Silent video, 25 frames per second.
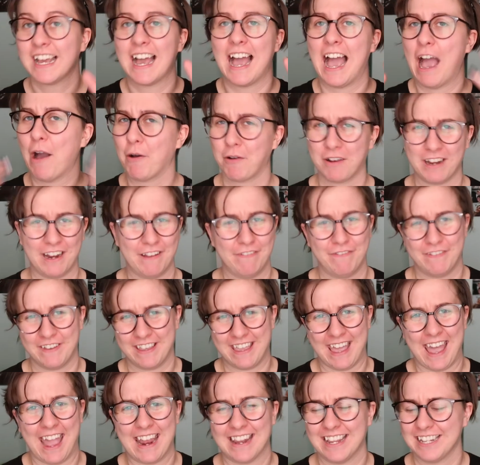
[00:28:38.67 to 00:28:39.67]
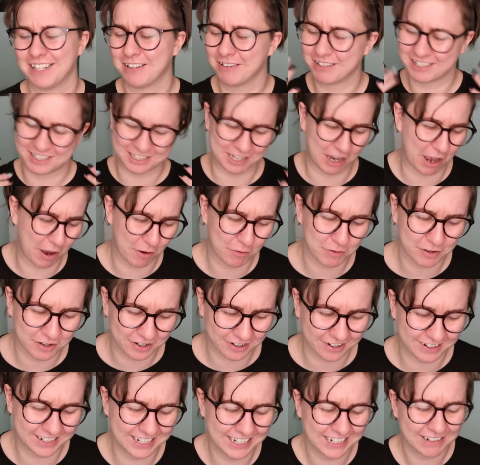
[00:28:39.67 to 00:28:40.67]
How could I forget? This is so
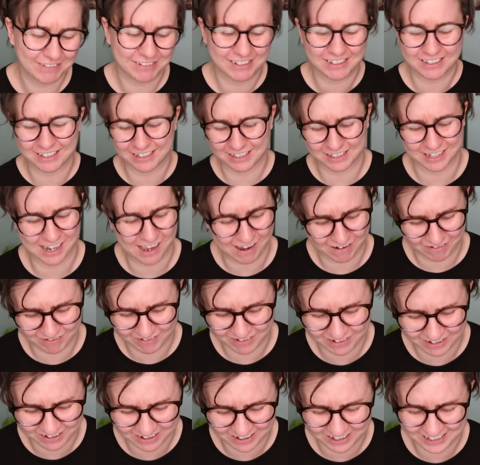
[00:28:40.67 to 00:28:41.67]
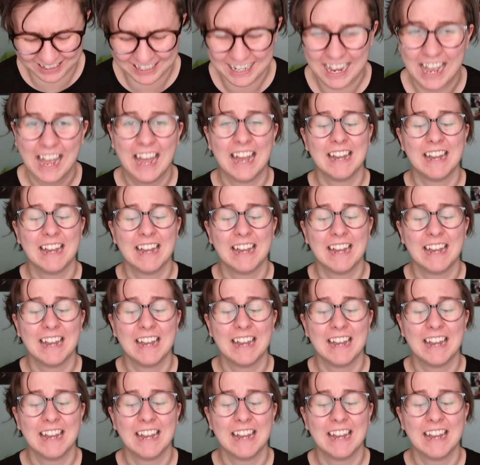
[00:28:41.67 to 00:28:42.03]
good. It was so good.